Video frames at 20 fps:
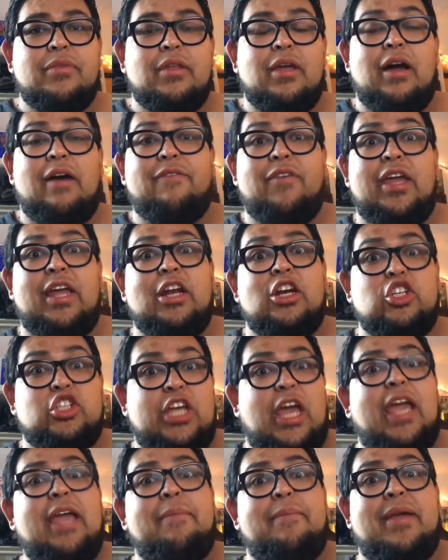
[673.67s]
of
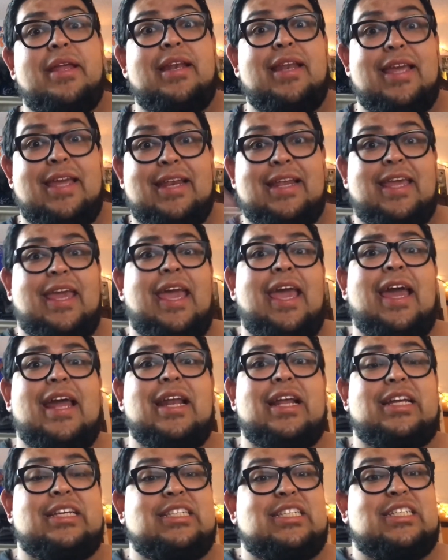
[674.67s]
entertainment it can,
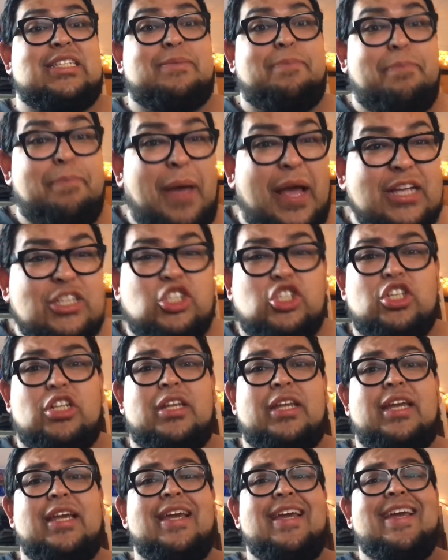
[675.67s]

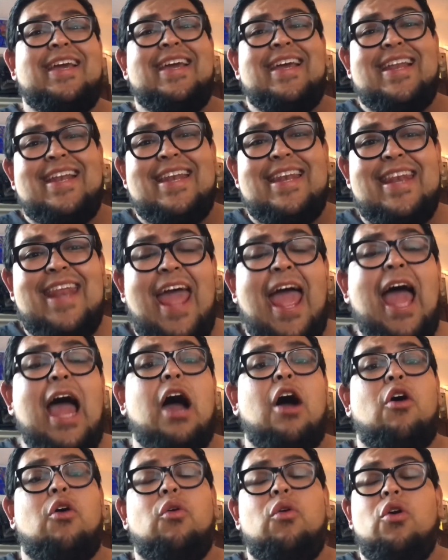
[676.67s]
especially
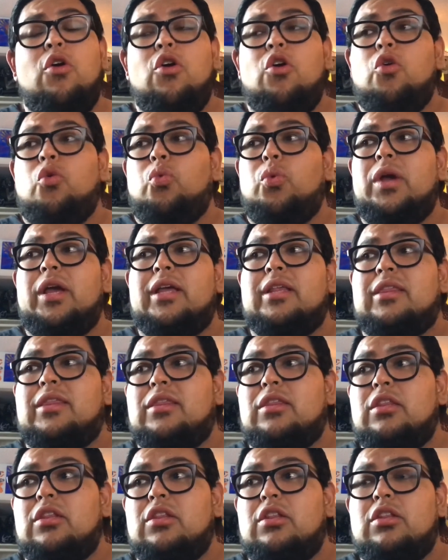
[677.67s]
now
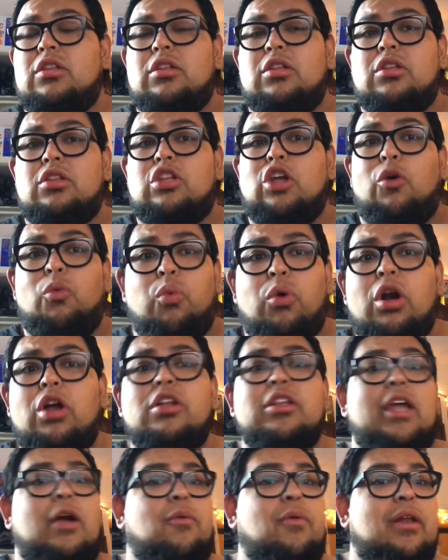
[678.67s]
with the
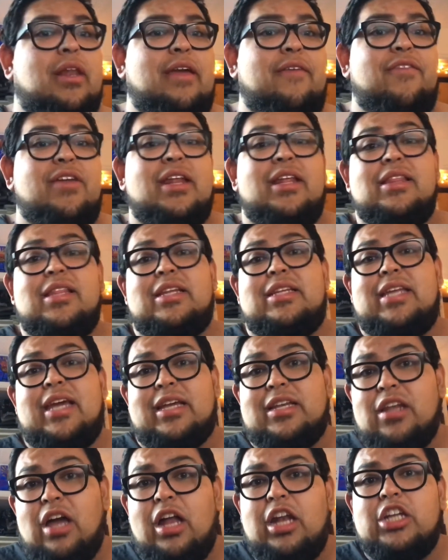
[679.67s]
world that we're living in, the
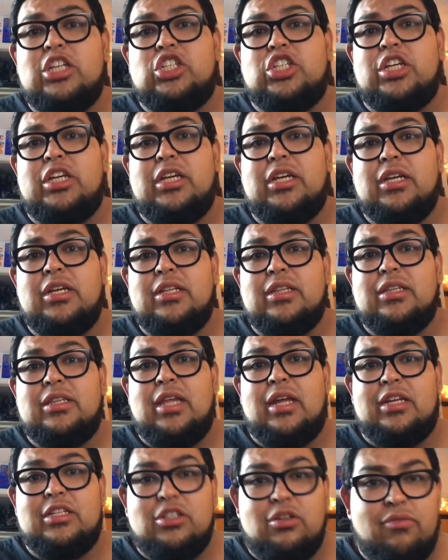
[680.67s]
technology
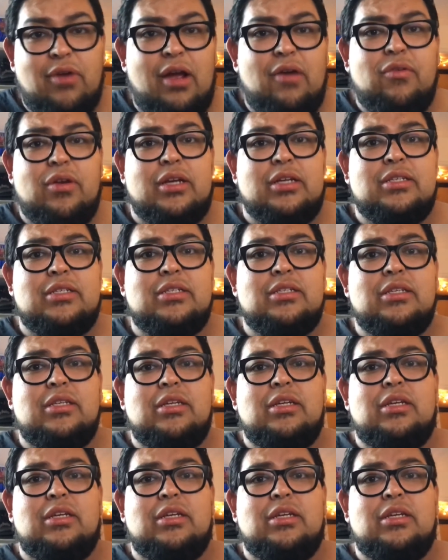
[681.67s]
that is around us.